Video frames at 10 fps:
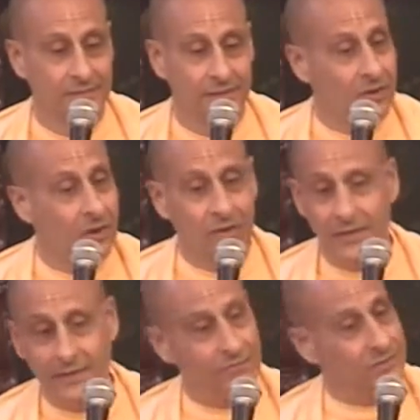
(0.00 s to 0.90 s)
You know,
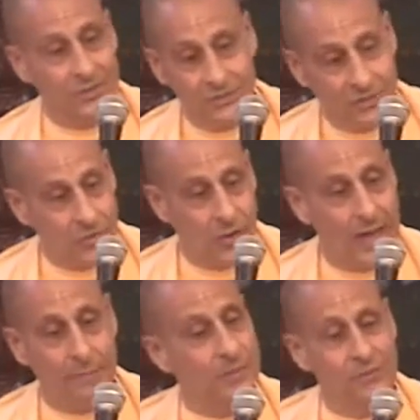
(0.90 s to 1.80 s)
he was just so
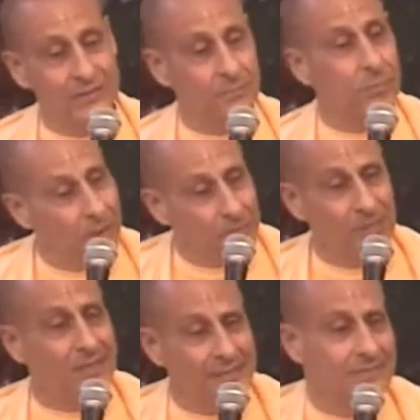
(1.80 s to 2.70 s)
happy with the
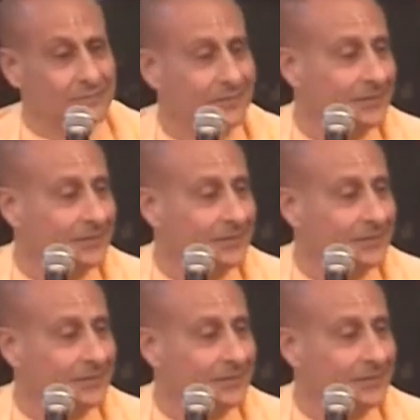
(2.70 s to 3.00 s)
pumpkin.